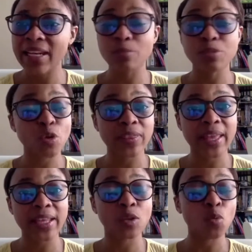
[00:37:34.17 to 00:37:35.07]
And I'm
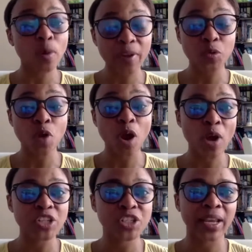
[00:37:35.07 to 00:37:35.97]
sure that the women who
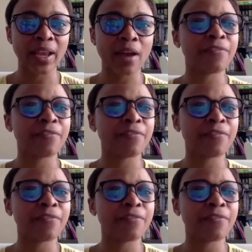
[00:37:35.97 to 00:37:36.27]
are watching